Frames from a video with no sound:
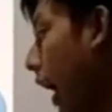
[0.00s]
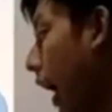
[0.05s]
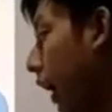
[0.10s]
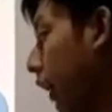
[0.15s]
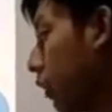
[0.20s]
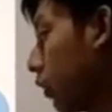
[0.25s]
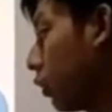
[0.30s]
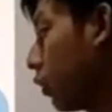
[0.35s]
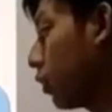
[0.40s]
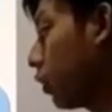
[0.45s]

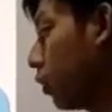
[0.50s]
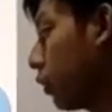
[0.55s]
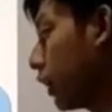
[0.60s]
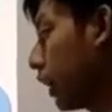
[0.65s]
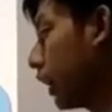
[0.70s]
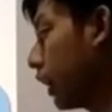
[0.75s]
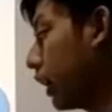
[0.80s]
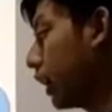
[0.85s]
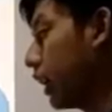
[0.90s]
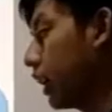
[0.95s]
And good
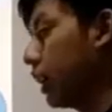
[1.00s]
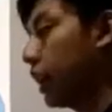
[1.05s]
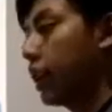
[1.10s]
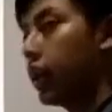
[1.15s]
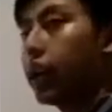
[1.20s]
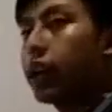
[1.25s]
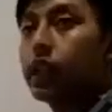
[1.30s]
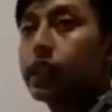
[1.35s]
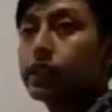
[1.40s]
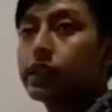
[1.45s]
looking
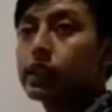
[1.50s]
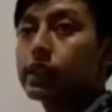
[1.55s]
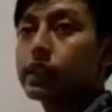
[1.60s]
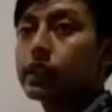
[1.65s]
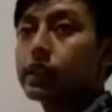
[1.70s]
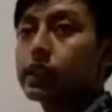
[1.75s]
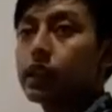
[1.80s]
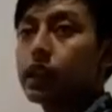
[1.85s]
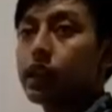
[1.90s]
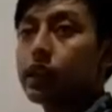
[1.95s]
is
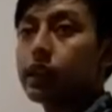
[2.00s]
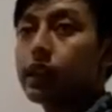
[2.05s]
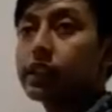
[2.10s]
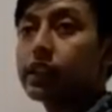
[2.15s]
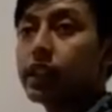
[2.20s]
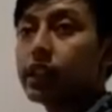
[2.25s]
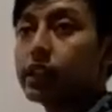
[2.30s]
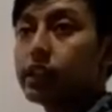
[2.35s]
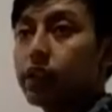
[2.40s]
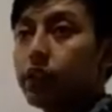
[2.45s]
an
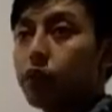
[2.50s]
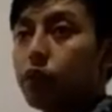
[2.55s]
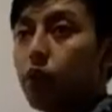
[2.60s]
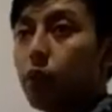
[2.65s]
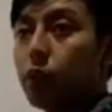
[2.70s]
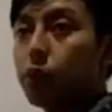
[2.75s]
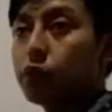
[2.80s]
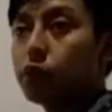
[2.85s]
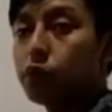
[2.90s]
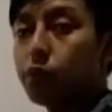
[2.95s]
adjective
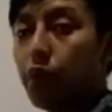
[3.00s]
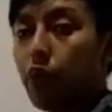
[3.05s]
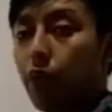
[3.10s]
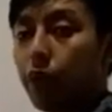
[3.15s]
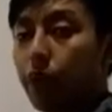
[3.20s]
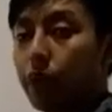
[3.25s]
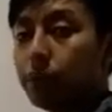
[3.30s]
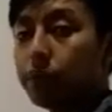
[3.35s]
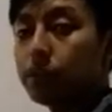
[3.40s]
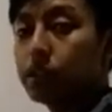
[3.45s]
from two
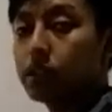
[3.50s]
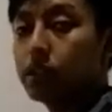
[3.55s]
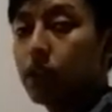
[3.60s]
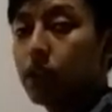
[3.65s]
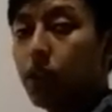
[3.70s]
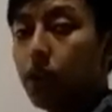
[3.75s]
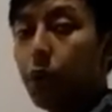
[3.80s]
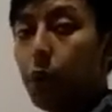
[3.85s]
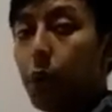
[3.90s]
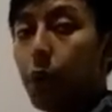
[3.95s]
morphemes,
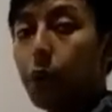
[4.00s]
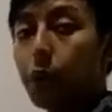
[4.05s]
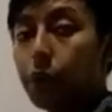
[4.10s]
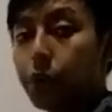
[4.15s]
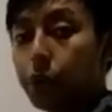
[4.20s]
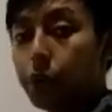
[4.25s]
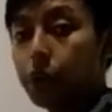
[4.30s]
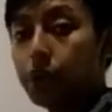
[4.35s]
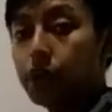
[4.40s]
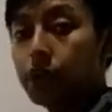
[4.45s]

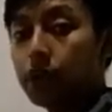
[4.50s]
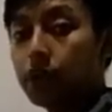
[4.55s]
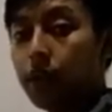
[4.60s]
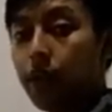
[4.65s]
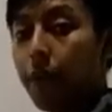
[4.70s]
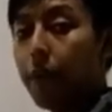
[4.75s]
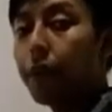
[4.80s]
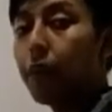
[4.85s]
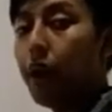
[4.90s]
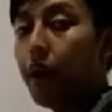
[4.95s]
good
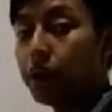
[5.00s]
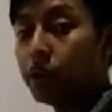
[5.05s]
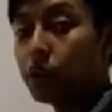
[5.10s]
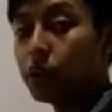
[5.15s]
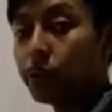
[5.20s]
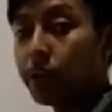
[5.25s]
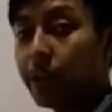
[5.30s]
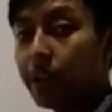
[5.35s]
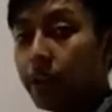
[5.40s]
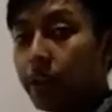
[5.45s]
and
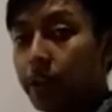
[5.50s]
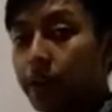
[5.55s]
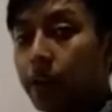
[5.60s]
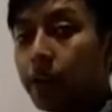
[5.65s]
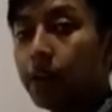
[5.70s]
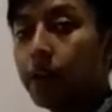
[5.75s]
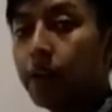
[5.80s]
looking.